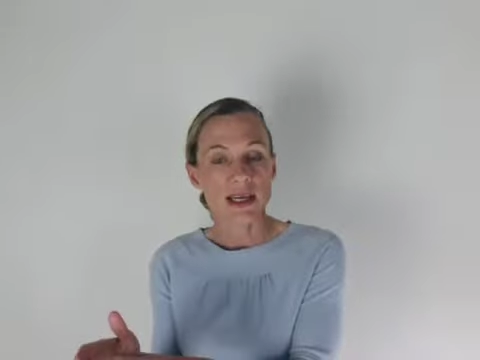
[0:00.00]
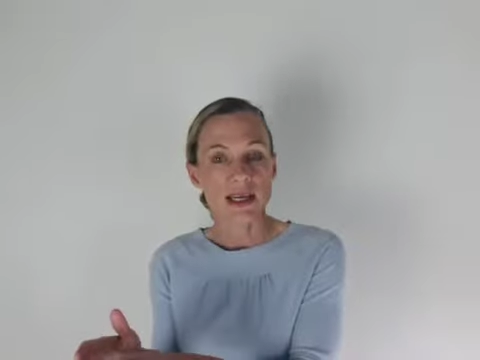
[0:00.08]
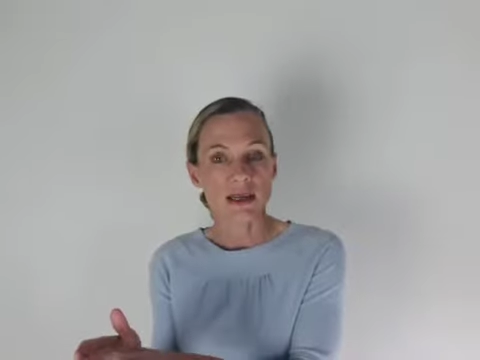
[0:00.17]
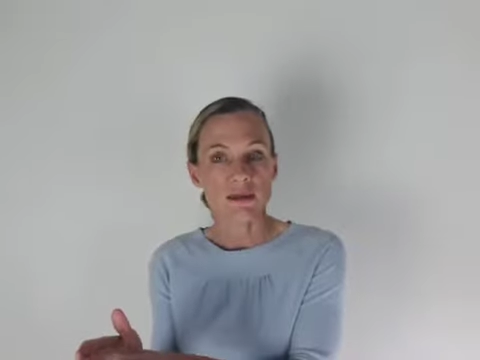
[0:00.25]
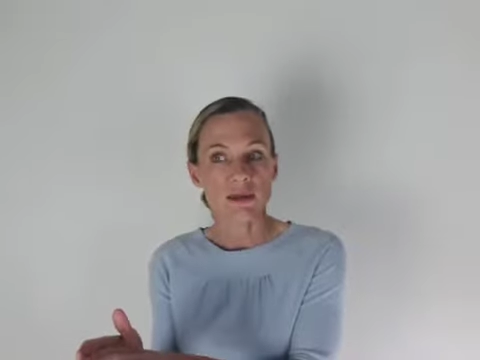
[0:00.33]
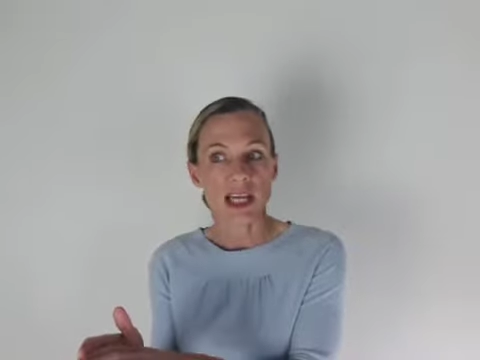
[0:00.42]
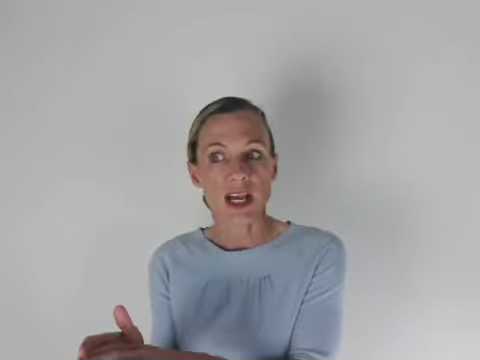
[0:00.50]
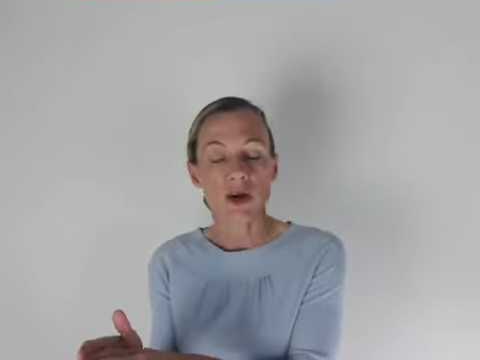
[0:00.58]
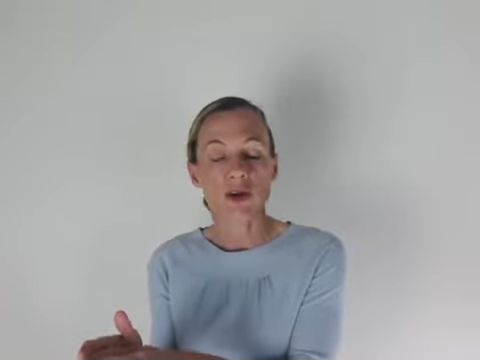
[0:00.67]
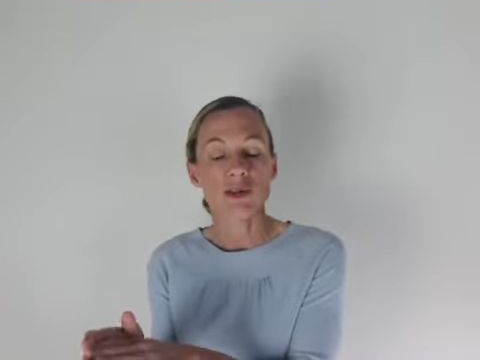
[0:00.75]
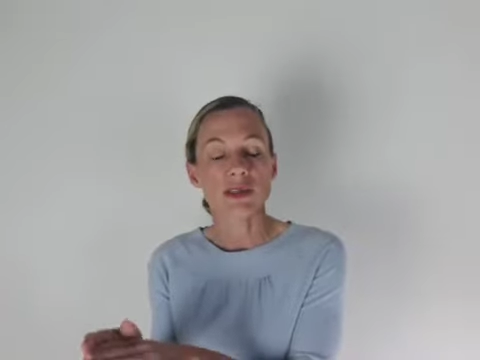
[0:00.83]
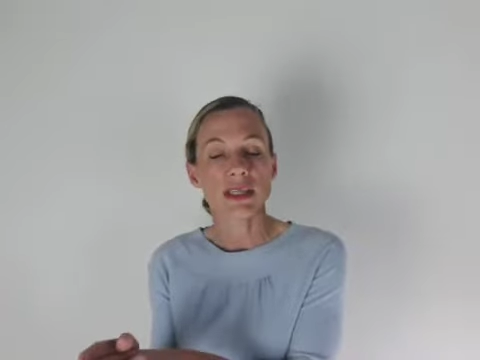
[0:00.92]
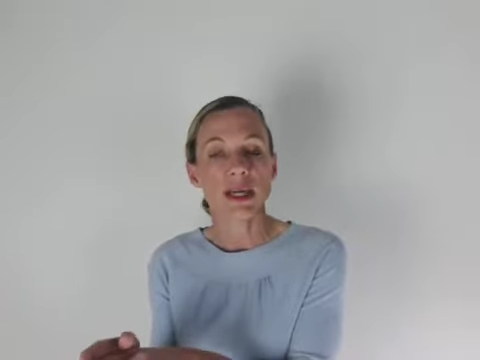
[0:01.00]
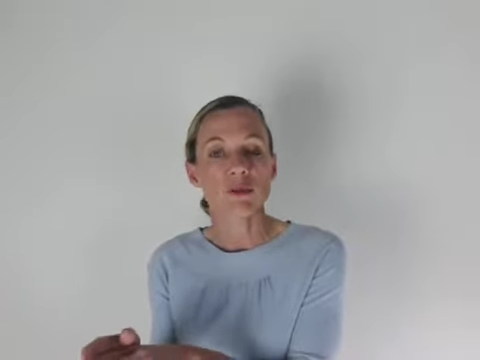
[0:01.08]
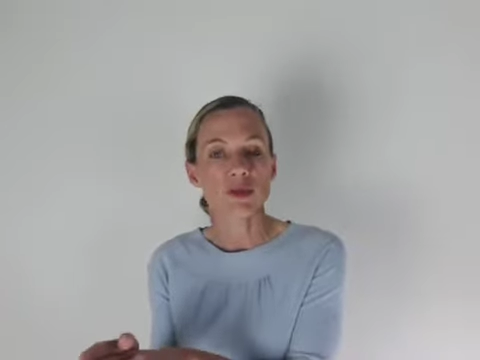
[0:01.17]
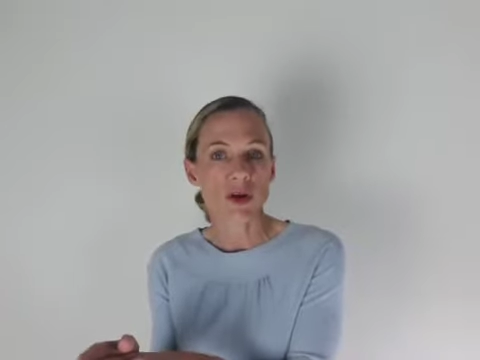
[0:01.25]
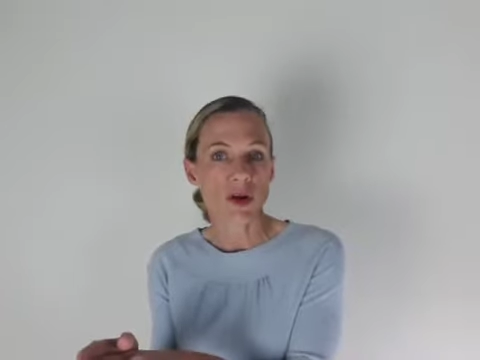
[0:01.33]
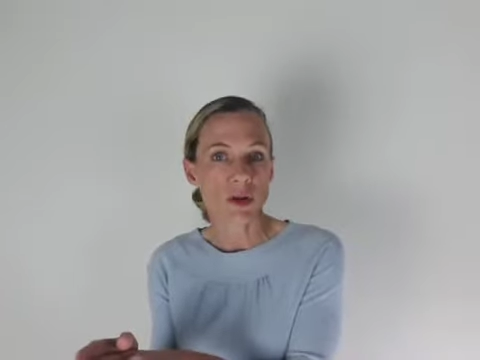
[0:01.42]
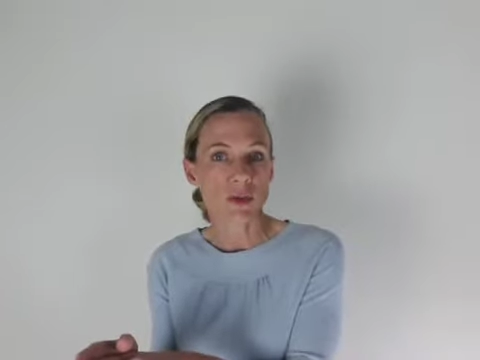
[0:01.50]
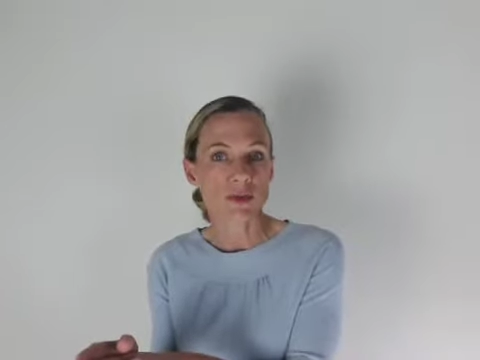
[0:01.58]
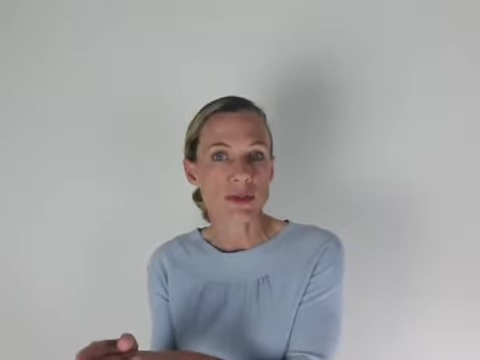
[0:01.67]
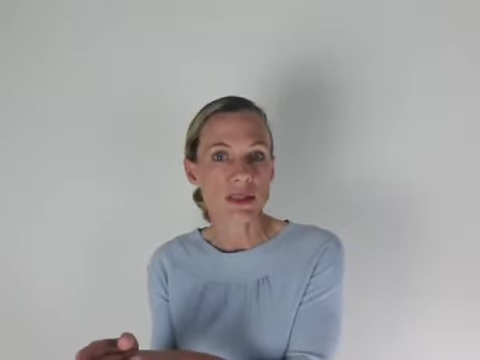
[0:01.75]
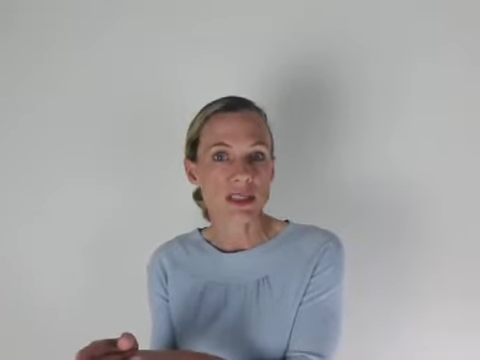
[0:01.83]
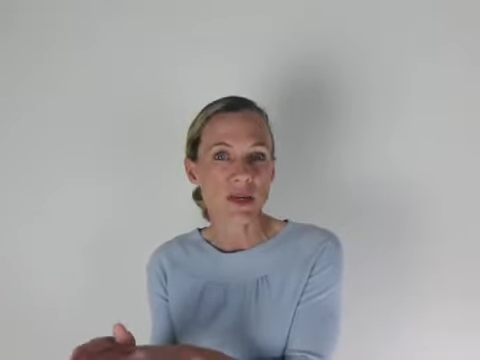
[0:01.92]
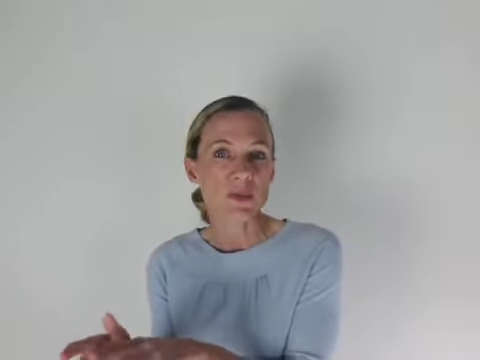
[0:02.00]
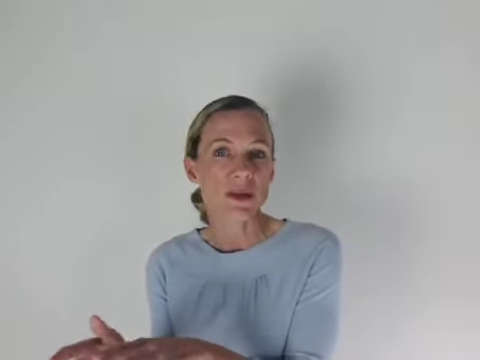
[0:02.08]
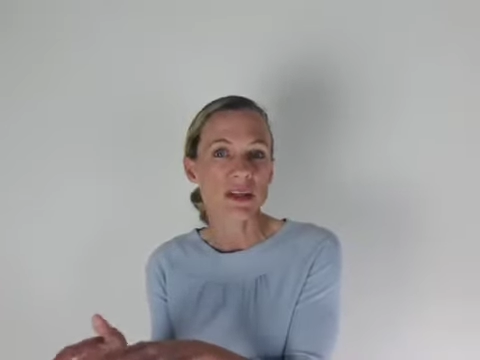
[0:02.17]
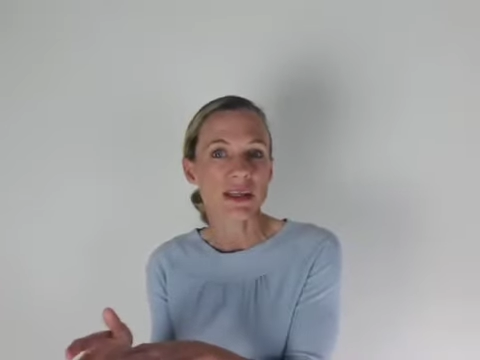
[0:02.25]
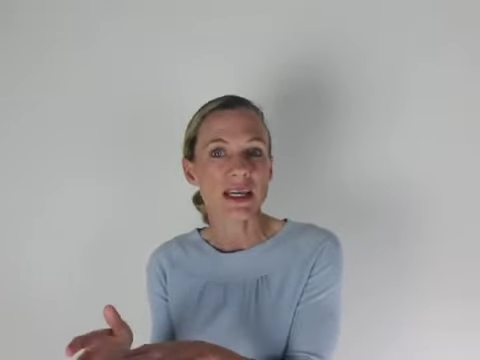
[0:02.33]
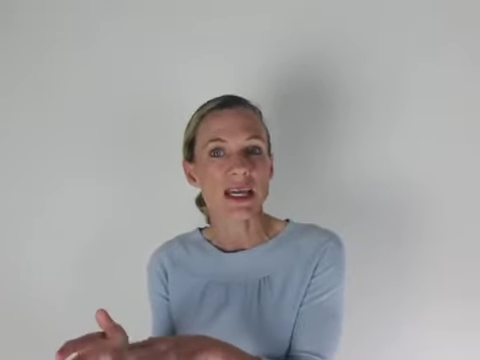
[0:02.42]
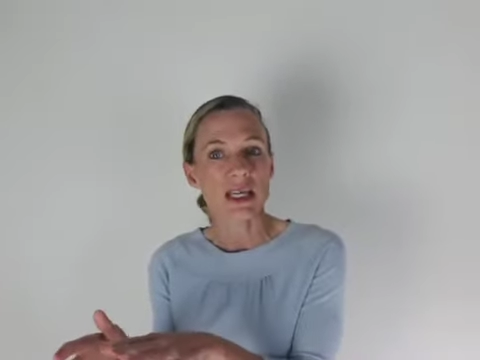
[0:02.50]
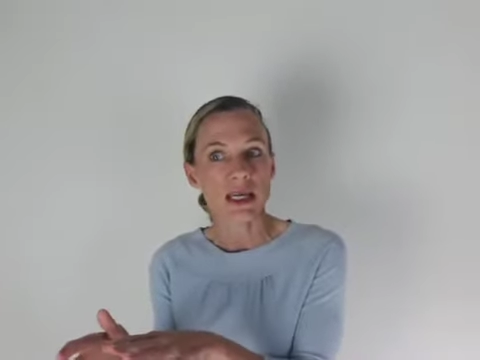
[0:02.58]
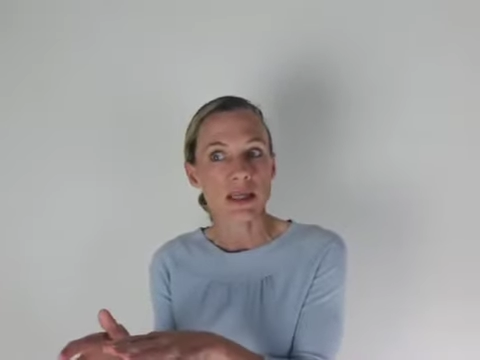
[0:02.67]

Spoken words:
and carry the same terms typically,